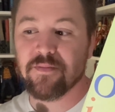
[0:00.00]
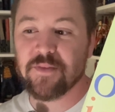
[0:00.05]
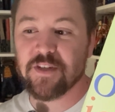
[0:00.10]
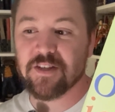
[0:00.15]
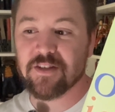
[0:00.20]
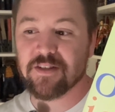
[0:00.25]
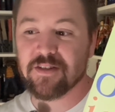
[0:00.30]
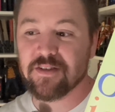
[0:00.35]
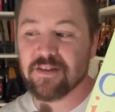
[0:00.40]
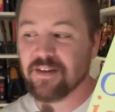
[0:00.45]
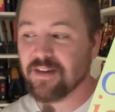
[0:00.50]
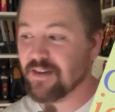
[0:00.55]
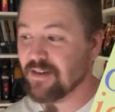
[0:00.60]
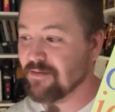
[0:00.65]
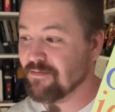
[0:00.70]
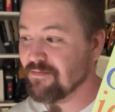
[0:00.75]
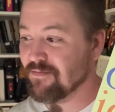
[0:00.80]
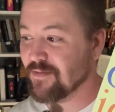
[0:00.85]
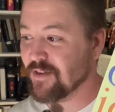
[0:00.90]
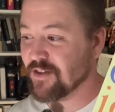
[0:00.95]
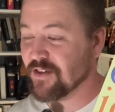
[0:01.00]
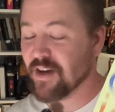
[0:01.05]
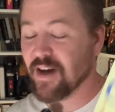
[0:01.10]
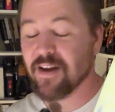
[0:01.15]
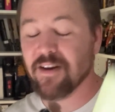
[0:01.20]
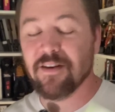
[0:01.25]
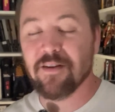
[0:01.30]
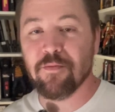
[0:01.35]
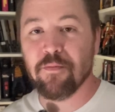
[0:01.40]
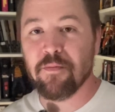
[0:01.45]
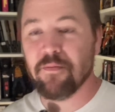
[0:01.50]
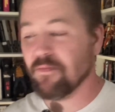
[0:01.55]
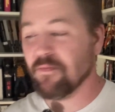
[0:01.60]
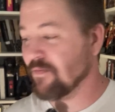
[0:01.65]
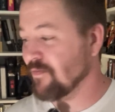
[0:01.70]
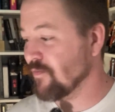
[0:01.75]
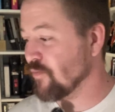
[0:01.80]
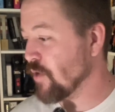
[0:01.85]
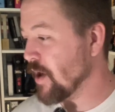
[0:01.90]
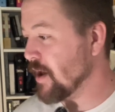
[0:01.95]
Just decided to
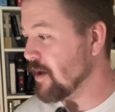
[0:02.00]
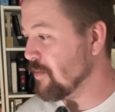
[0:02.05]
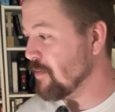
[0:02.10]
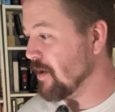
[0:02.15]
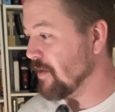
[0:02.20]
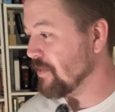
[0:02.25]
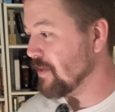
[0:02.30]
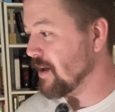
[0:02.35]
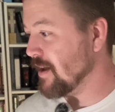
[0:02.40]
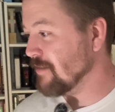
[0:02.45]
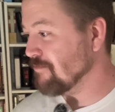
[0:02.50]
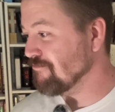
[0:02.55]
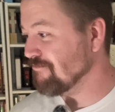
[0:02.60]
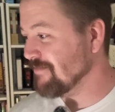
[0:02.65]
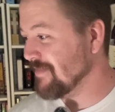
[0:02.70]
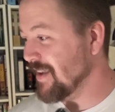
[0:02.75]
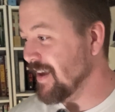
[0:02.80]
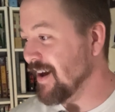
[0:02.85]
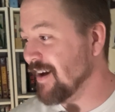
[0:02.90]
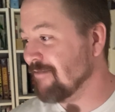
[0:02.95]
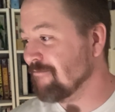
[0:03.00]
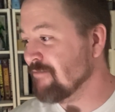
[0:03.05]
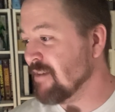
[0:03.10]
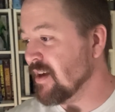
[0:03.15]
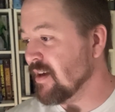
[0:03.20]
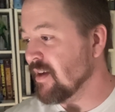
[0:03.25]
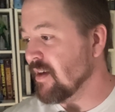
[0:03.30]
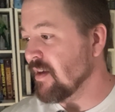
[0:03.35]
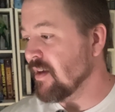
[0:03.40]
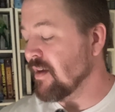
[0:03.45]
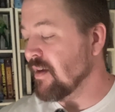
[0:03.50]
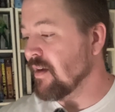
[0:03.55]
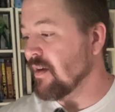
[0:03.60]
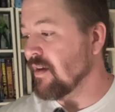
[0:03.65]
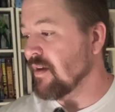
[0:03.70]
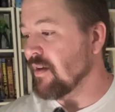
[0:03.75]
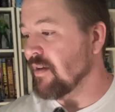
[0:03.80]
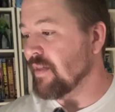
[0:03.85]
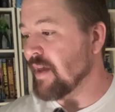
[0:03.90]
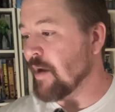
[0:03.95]
write about that. Yeah,
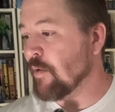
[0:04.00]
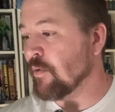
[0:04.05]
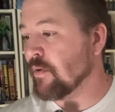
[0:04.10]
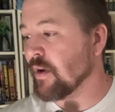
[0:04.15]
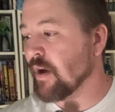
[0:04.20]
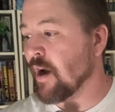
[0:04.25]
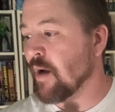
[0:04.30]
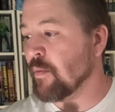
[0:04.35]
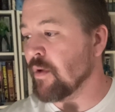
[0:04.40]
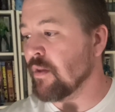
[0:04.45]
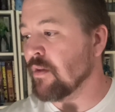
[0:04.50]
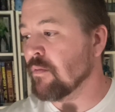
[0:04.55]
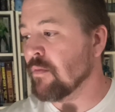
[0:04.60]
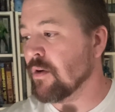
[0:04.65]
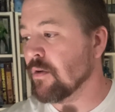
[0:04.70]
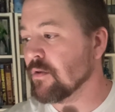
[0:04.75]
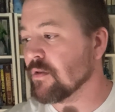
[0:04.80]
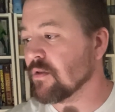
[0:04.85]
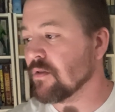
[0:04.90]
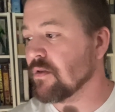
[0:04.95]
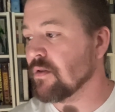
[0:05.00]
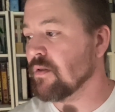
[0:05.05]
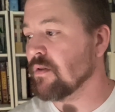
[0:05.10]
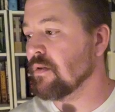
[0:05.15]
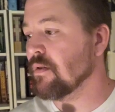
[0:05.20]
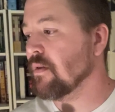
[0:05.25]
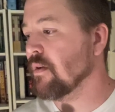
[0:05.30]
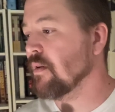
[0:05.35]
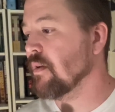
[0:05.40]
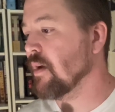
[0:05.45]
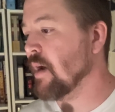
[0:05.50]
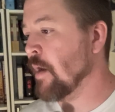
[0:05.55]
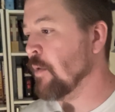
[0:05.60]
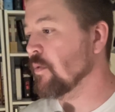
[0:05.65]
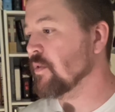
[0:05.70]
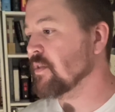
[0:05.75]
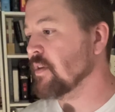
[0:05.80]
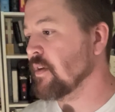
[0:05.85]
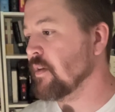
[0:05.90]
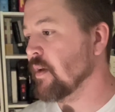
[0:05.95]
that one got me the most. I
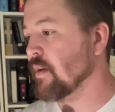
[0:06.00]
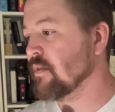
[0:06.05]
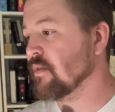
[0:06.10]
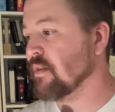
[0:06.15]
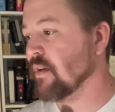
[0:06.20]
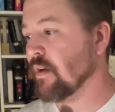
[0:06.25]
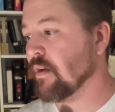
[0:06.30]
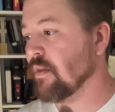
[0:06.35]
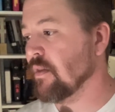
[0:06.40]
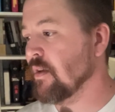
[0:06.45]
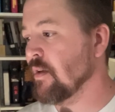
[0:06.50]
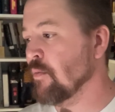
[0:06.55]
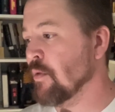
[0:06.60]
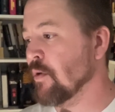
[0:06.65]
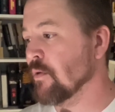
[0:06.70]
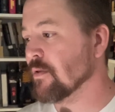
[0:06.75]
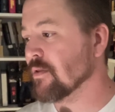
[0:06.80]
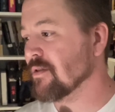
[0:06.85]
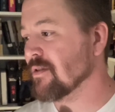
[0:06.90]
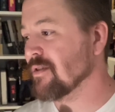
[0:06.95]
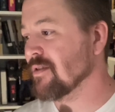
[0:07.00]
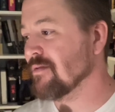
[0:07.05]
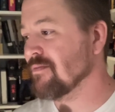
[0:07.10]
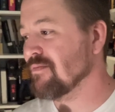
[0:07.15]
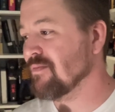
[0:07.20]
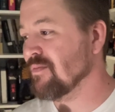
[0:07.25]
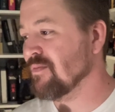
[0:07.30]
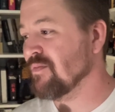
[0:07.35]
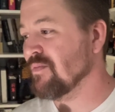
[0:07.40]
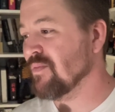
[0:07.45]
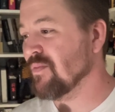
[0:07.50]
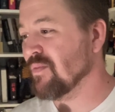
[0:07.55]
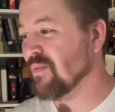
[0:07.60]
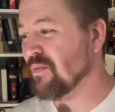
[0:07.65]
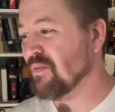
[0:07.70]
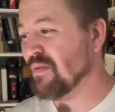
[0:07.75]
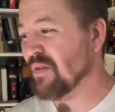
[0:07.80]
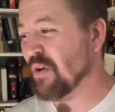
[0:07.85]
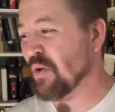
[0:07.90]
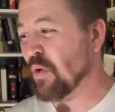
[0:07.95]
would say that's like the most
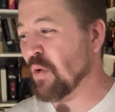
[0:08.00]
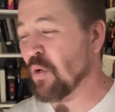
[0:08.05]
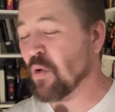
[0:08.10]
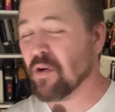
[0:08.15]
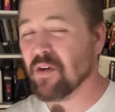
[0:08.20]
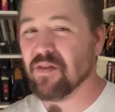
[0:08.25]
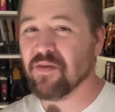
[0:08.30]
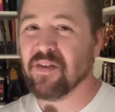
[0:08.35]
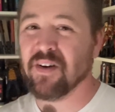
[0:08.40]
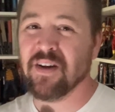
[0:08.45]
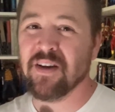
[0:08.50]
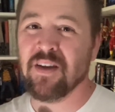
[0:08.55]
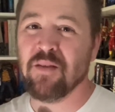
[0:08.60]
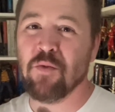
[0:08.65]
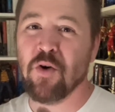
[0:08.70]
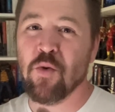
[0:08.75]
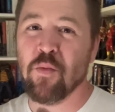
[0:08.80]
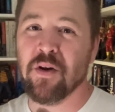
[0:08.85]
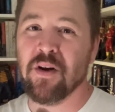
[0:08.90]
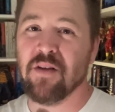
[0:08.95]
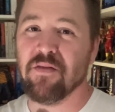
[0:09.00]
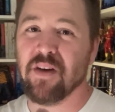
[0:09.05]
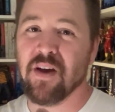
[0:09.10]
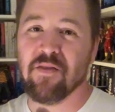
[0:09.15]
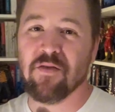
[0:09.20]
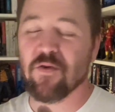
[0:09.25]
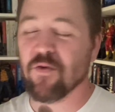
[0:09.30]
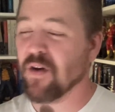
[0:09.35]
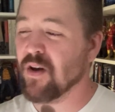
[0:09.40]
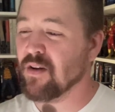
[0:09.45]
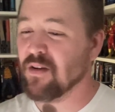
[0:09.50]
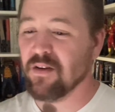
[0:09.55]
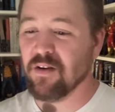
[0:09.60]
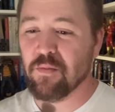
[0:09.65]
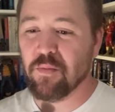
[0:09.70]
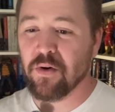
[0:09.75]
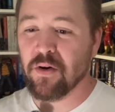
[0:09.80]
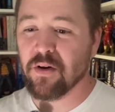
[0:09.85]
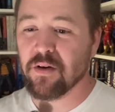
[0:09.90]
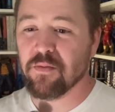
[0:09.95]
horrifying moment I've ever read in a
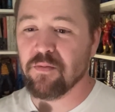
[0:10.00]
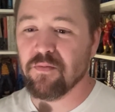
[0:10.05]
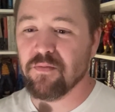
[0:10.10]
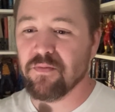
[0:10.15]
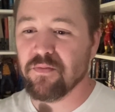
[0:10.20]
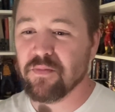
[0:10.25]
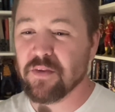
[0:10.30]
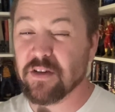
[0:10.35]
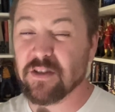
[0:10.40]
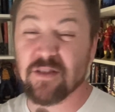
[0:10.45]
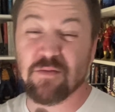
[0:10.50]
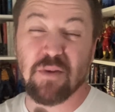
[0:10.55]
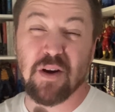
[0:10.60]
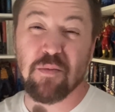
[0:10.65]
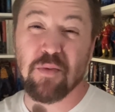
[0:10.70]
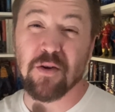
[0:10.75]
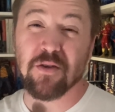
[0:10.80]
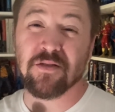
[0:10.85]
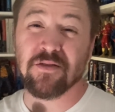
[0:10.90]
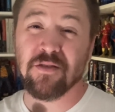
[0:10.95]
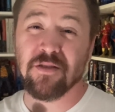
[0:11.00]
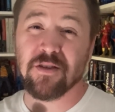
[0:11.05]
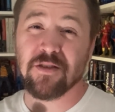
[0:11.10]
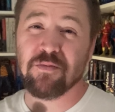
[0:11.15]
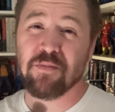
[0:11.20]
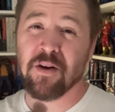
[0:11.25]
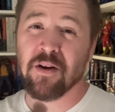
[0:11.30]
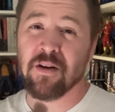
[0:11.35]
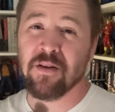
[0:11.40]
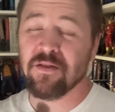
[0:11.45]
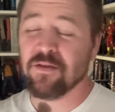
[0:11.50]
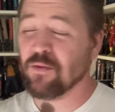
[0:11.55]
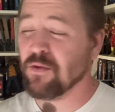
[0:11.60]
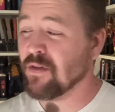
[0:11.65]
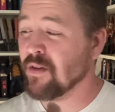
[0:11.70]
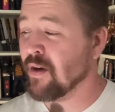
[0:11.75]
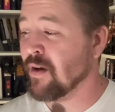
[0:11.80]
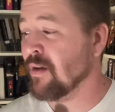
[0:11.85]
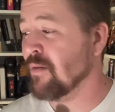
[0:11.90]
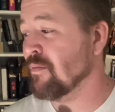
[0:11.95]
book because of my personal experience with
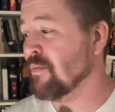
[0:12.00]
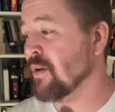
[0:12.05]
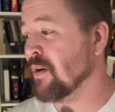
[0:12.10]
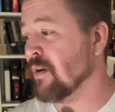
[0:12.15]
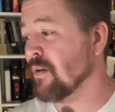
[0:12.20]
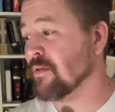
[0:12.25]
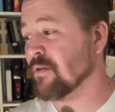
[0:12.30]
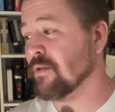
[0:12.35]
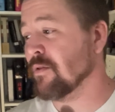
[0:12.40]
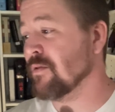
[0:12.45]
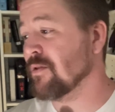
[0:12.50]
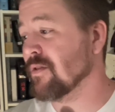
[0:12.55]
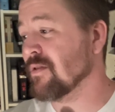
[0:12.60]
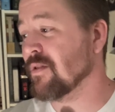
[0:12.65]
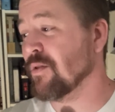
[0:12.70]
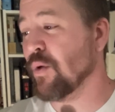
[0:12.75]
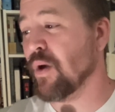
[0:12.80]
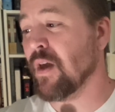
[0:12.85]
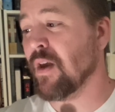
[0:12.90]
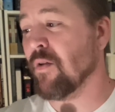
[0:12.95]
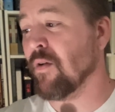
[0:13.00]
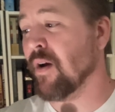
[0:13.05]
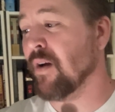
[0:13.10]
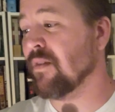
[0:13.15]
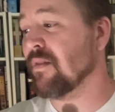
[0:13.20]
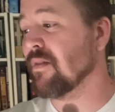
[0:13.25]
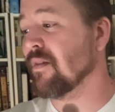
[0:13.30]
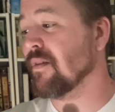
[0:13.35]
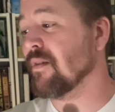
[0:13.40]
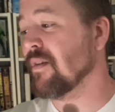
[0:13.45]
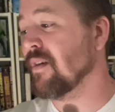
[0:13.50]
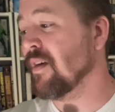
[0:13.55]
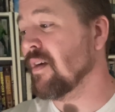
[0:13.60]
that, but also just the way he writes it.